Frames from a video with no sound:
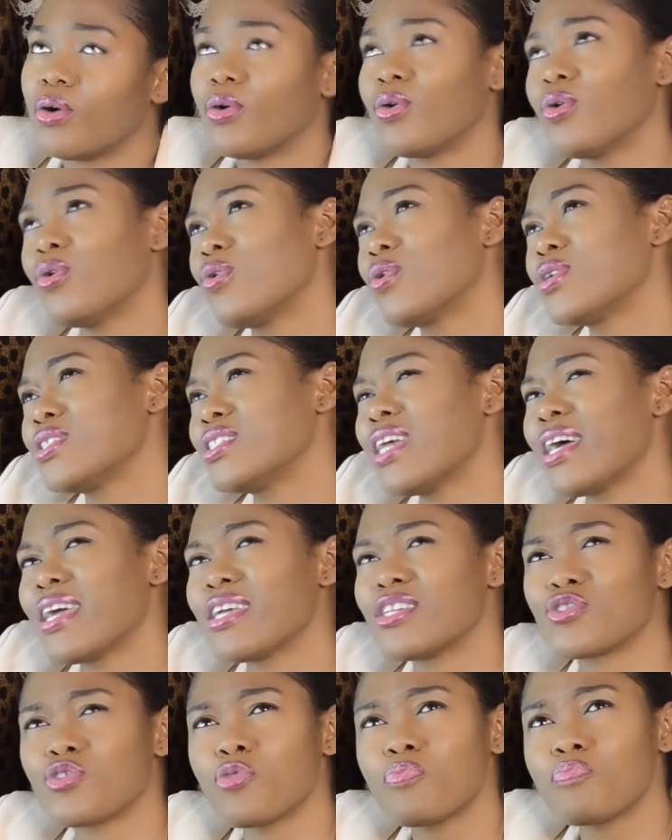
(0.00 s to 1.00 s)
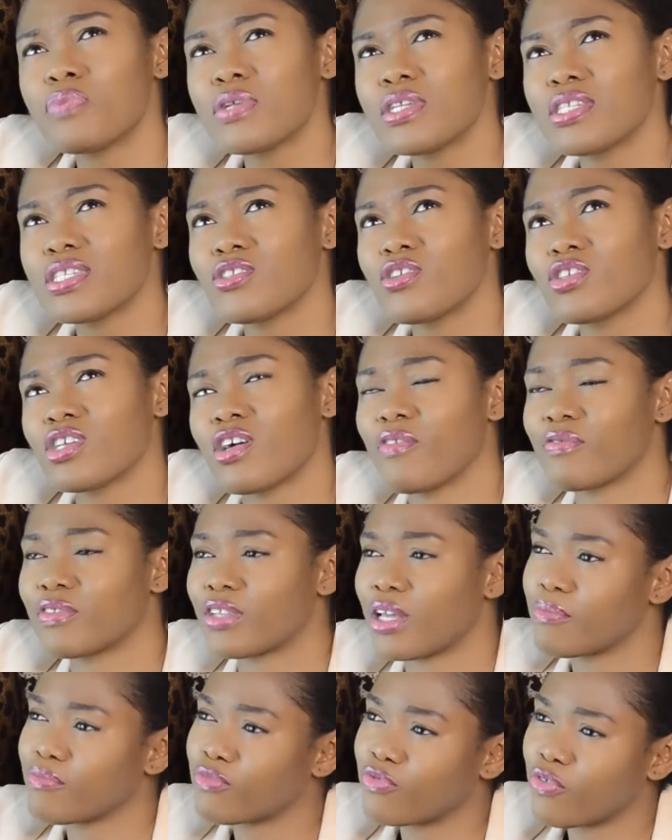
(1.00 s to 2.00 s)
oh, is it that he's so busy, doesn't have
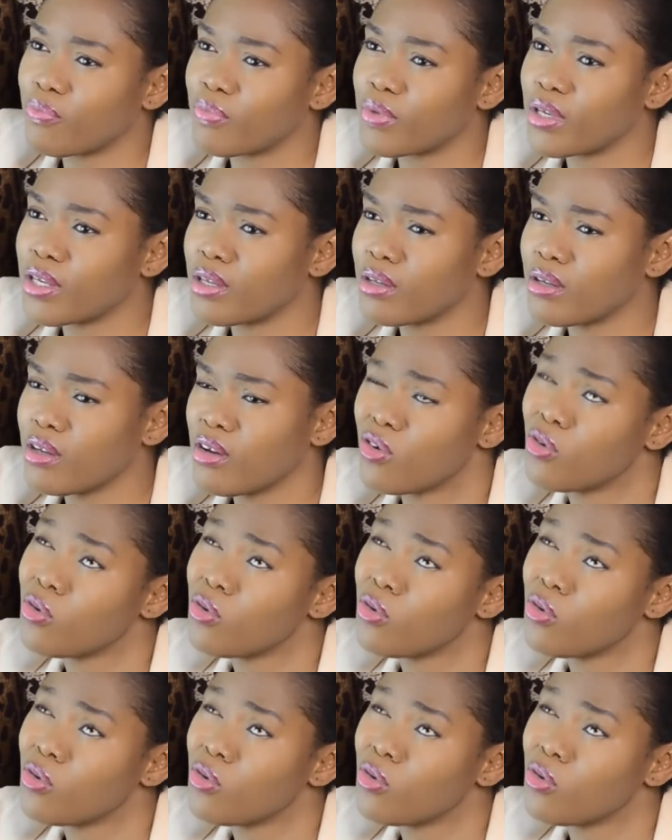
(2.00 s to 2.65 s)
time for me?